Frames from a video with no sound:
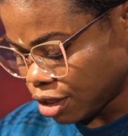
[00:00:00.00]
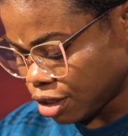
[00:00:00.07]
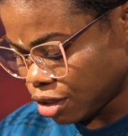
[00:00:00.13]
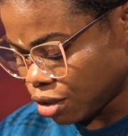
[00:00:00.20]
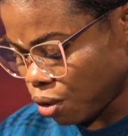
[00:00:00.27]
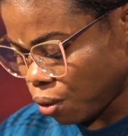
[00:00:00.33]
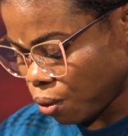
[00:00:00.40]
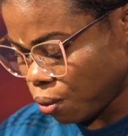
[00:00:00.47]

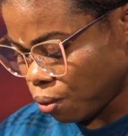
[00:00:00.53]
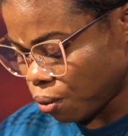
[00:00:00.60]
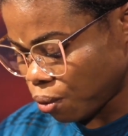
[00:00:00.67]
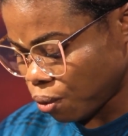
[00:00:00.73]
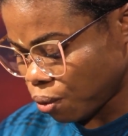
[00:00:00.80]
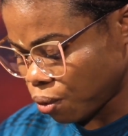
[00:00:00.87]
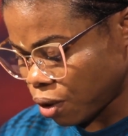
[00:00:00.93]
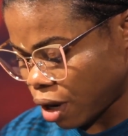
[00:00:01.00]
So
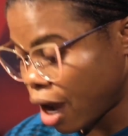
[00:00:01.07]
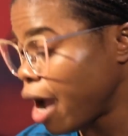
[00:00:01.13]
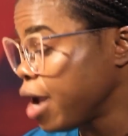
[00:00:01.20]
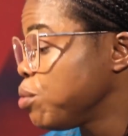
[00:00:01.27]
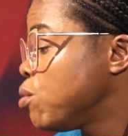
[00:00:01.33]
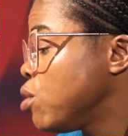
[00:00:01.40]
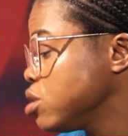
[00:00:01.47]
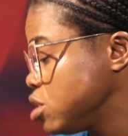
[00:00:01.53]

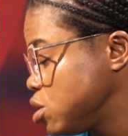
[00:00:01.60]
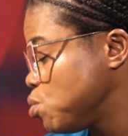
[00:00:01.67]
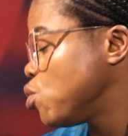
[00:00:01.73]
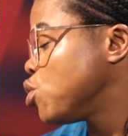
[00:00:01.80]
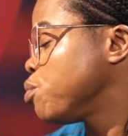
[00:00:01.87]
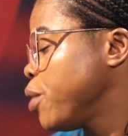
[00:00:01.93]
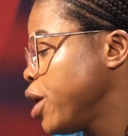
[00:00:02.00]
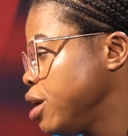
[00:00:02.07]
I was the
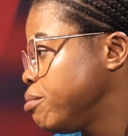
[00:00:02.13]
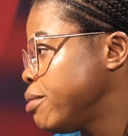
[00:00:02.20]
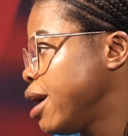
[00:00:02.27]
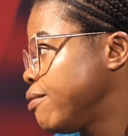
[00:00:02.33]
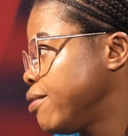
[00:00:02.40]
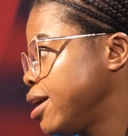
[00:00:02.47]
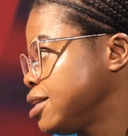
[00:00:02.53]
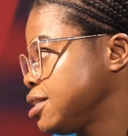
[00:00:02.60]
one paying
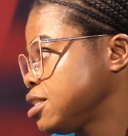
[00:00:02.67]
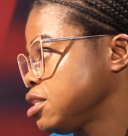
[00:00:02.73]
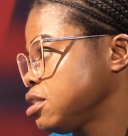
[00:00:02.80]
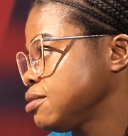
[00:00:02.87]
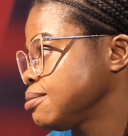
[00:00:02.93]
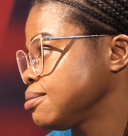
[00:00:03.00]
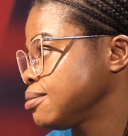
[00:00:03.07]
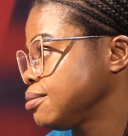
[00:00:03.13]
my
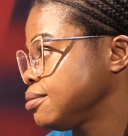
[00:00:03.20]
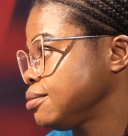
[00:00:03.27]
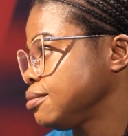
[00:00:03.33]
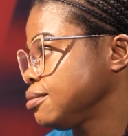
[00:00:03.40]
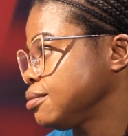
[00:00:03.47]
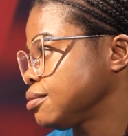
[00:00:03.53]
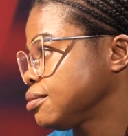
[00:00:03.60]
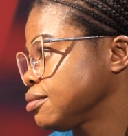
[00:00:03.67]
rent,
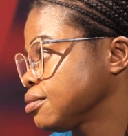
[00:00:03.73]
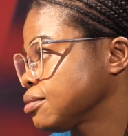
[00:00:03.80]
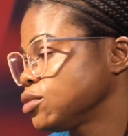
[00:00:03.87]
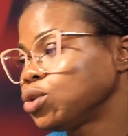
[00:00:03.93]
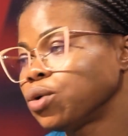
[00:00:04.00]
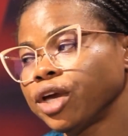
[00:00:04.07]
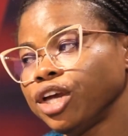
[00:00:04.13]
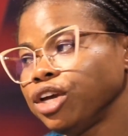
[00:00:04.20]

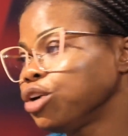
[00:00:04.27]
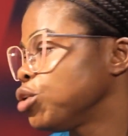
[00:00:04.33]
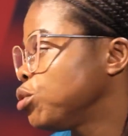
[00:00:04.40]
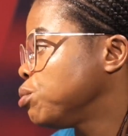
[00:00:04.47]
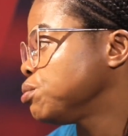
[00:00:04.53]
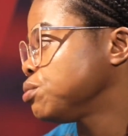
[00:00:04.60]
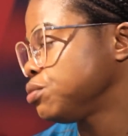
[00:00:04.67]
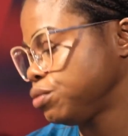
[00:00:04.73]
no
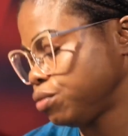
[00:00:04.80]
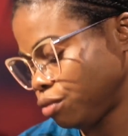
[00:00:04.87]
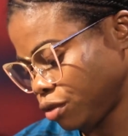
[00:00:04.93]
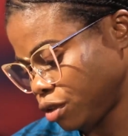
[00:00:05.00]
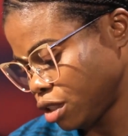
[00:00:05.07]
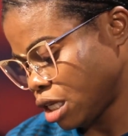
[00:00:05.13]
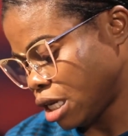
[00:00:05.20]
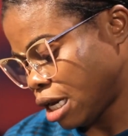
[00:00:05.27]
income.
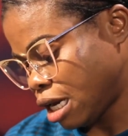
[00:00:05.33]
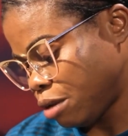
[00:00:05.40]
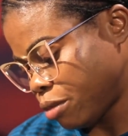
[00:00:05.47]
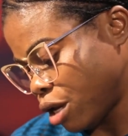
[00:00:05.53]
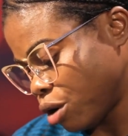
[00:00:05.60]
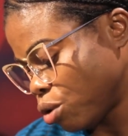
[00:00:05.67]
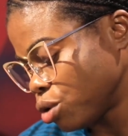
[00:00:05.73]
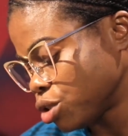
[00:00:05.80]
And
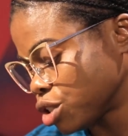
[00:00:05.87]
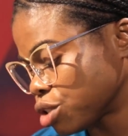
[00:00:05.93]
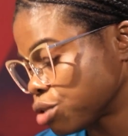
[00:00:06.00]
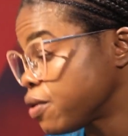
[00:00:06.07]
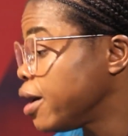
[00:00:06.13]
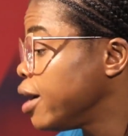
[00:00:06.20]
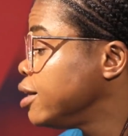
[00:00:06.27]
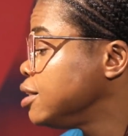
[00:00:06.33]
my coach
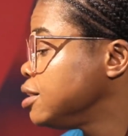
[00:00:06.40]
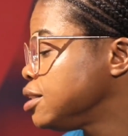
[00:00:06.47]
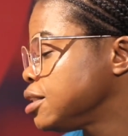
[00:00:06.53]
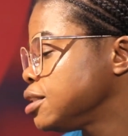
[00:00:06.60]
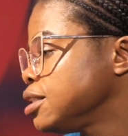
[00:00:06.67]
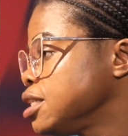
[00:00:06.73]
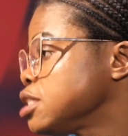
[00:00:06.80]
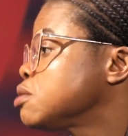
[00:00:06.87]
tried
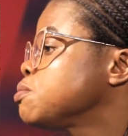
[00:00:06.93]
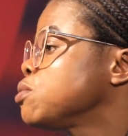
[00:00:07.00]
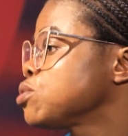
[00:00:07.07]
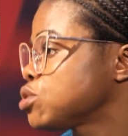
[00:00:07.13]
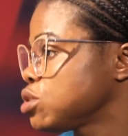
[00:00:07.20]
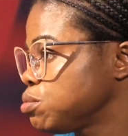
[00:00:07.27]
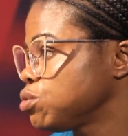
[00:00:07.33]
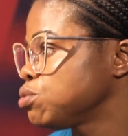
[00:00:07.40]
his
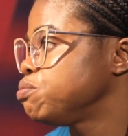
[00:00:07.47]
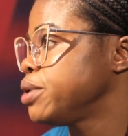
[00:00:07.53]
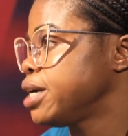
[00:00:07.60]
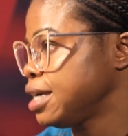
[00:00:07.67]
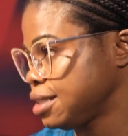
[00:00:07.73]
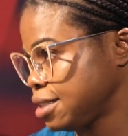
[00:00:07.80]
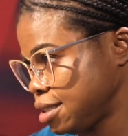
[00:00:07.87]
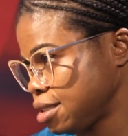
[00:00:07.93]
possible
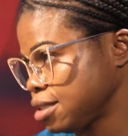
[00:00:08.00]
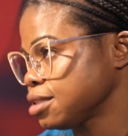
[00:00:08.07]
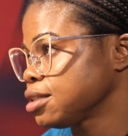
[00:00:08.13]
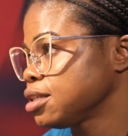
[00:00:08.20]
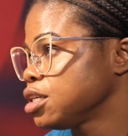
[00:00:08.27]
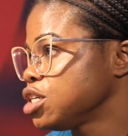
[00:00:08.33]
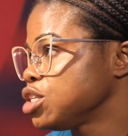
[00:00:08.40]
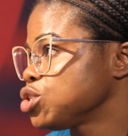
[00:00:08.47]
best
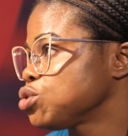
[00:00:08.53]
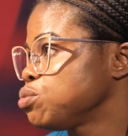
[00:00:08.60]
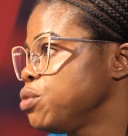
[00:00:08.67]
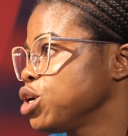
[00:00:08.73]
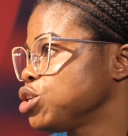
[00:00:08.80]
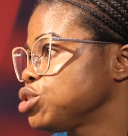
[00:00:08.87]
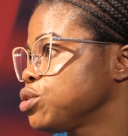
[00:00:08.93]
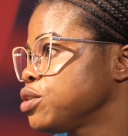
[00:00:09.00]
to
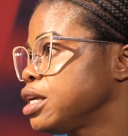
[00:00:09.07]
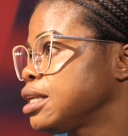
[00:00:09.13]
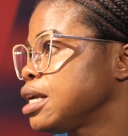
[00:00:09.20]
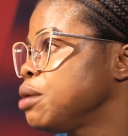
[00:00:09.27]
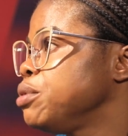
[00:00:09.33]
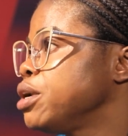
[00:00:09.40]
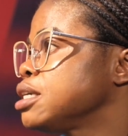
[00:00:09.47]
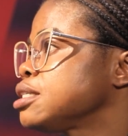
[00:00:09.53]
make sure that
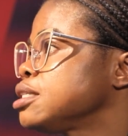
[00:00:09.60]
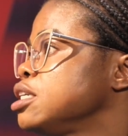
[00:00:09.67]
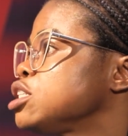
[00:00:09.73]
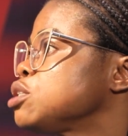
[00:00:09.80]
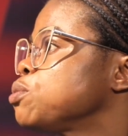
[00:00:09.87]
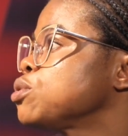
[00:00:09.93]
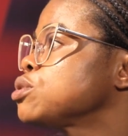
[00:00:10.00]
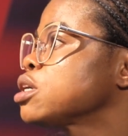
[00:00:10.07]
Abia State
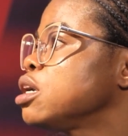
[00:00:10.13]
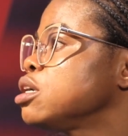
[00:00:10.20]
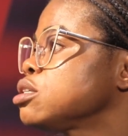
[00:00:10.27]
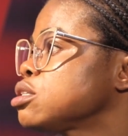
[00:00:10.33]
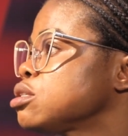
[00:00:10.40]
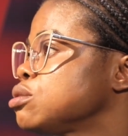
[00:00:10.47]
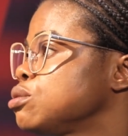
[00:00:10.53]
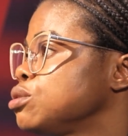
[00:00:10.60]
Sports
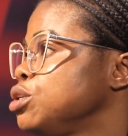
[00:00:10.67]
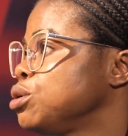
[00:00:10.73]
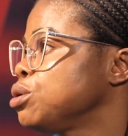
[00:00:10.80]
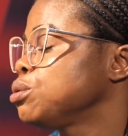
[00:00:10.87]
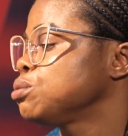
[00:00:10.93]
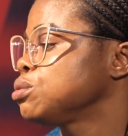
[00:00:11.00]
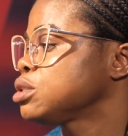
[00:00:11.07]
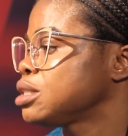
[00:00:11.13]
Council,
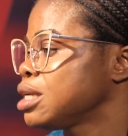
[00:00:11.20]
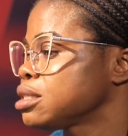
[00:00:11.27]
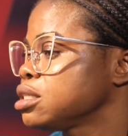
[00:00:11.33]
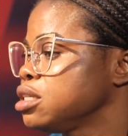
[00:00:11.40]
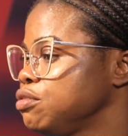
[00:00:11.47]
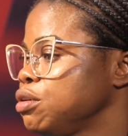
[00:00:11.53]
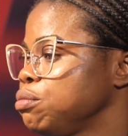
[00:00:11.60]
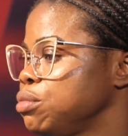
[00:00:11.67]
start
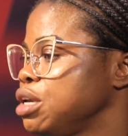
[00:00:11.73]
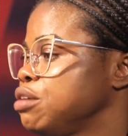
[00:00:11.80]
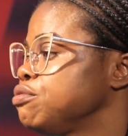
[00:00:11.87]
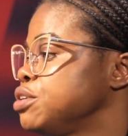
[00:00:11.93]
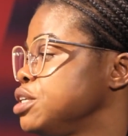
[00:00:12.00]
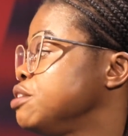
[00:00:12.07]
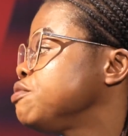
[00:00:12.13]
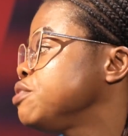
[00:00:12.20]
giving me,
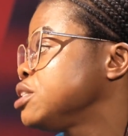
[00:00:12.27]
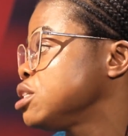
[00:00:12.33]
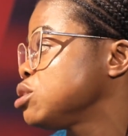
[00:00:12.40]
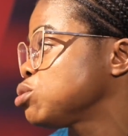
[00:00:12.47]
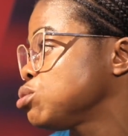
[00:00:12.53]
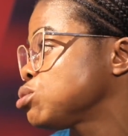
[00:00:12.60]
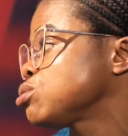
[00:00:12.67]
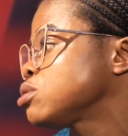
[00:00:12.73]
even if it
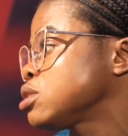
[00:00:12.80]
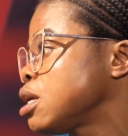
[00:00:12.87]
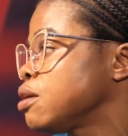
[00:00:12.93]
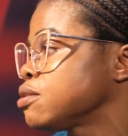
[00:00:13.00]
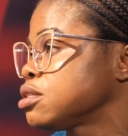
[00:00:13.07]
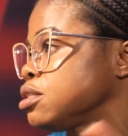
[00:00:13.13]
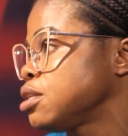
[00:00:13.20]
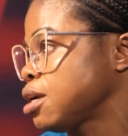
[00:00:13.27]
is
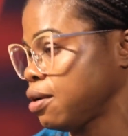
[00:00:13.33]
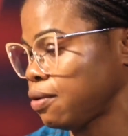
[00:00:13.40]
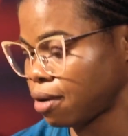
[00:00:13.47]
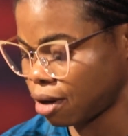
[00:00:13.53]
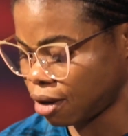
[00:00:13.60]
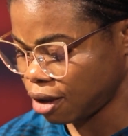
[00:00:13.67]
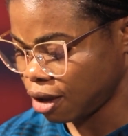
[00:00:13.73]
2,000 naira